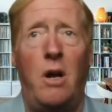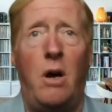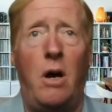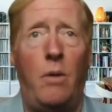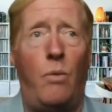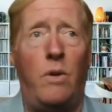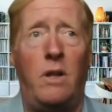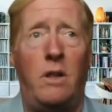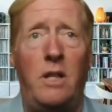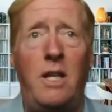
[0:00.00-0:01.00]
one
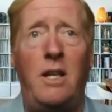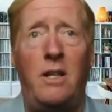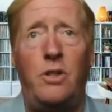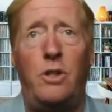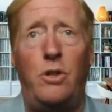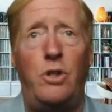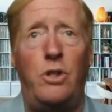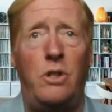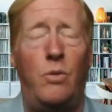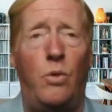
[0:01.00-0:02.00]
of the leading
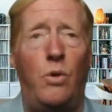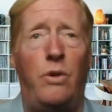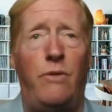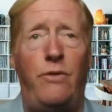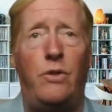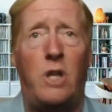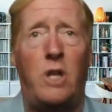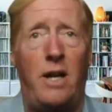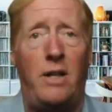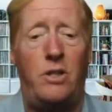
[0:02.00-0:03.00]
institutions in the world in food
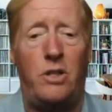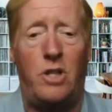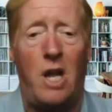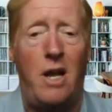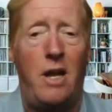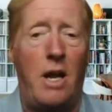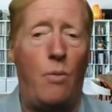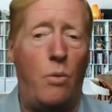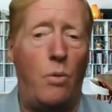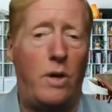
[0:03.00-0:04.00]
sciences,
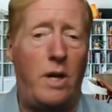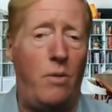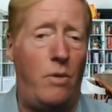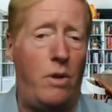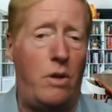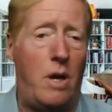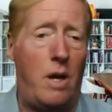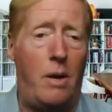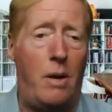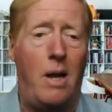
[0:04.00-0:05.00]
and we're working with
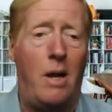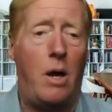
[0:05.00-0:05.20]
Dr.